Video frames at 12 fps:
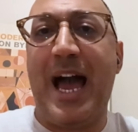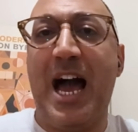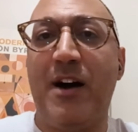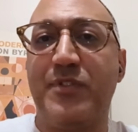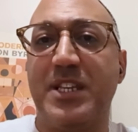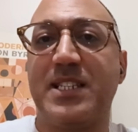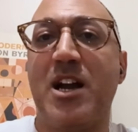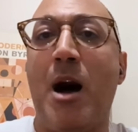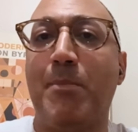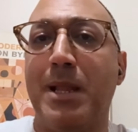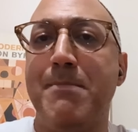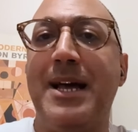have this
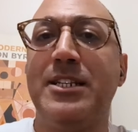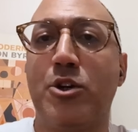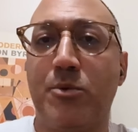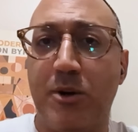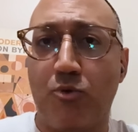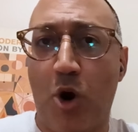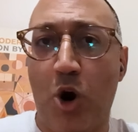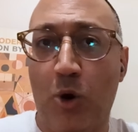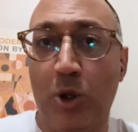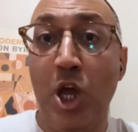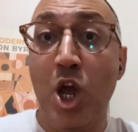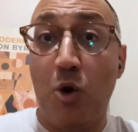complementary
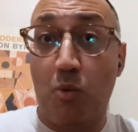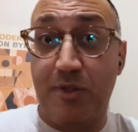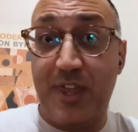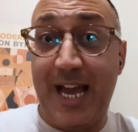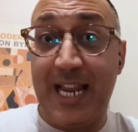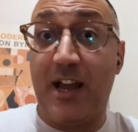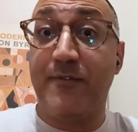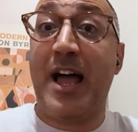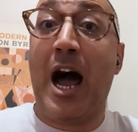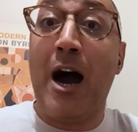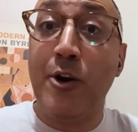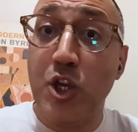role with the LAF.
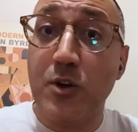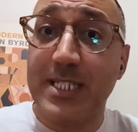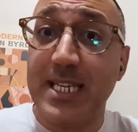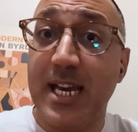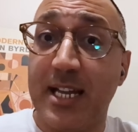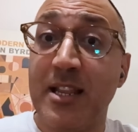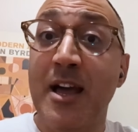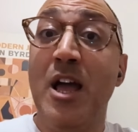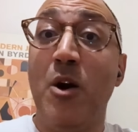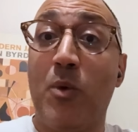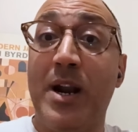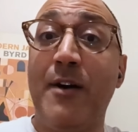Now, how do you see it?
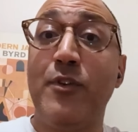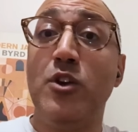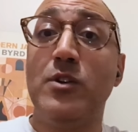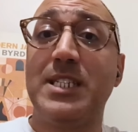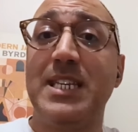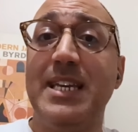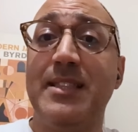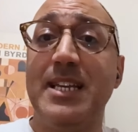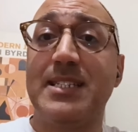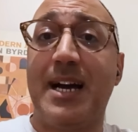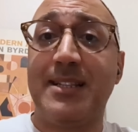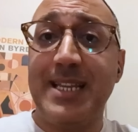Whenever you see
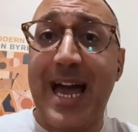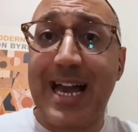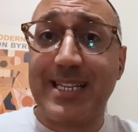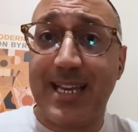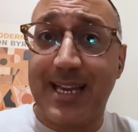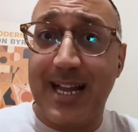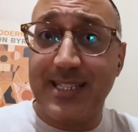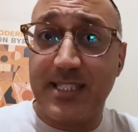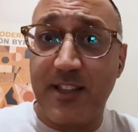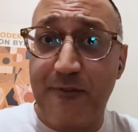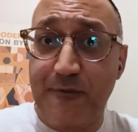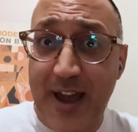these attacks
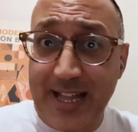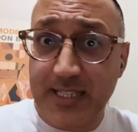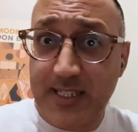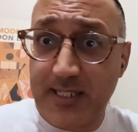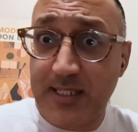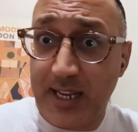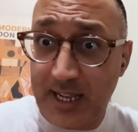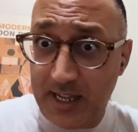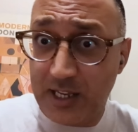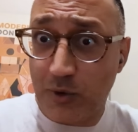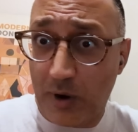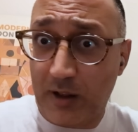against the fence
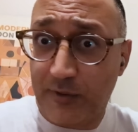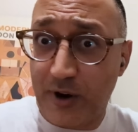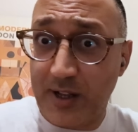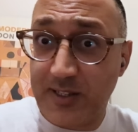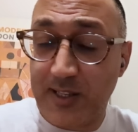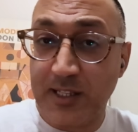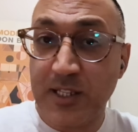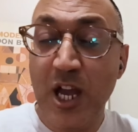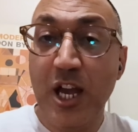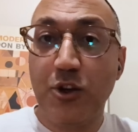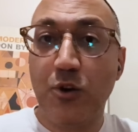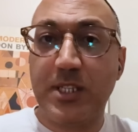in Israel, for
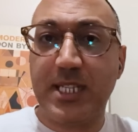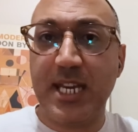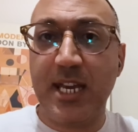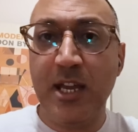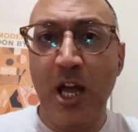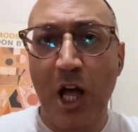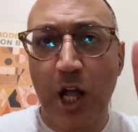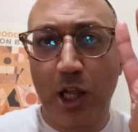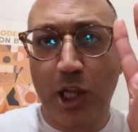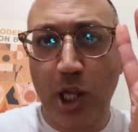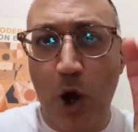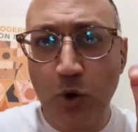instance, you see
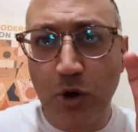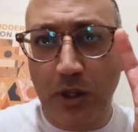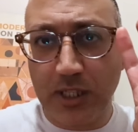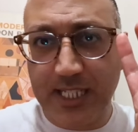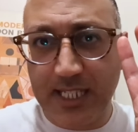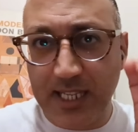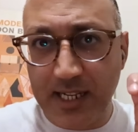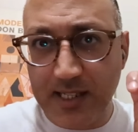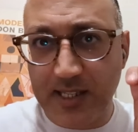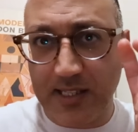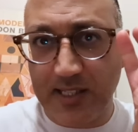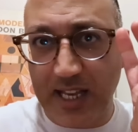local
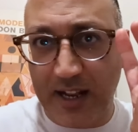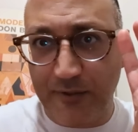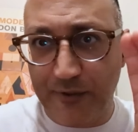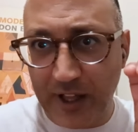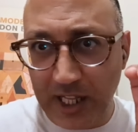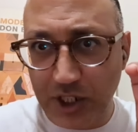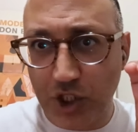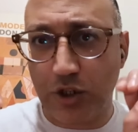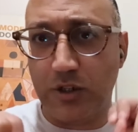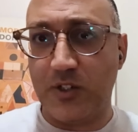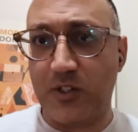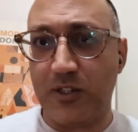citizens and
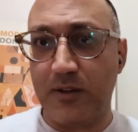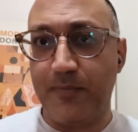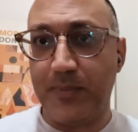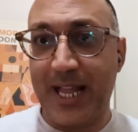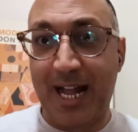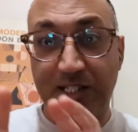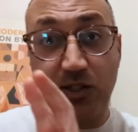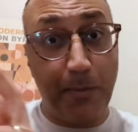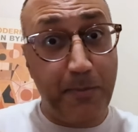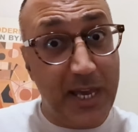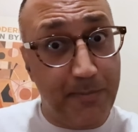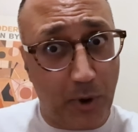villagers. That's
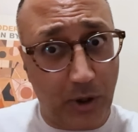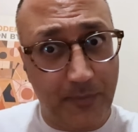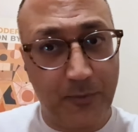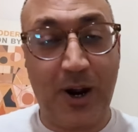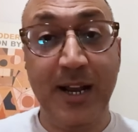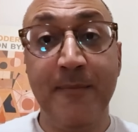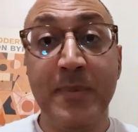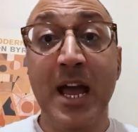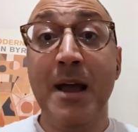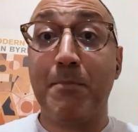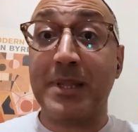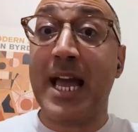the people, right?
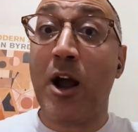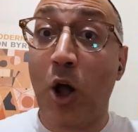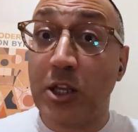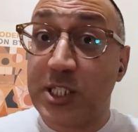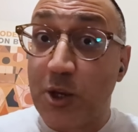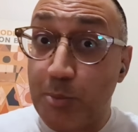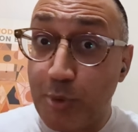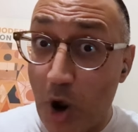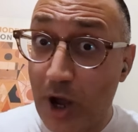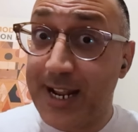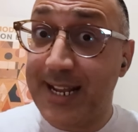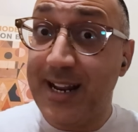But they also
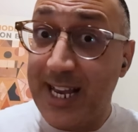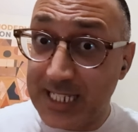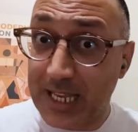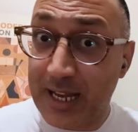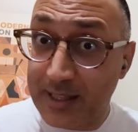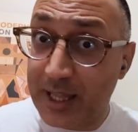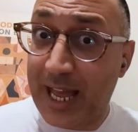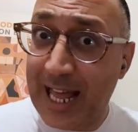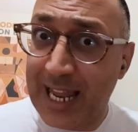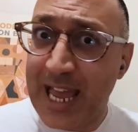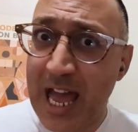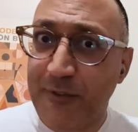brought in the
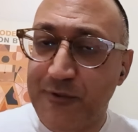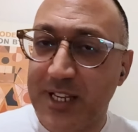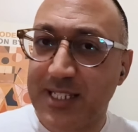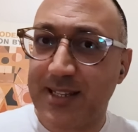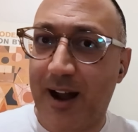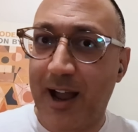LAF this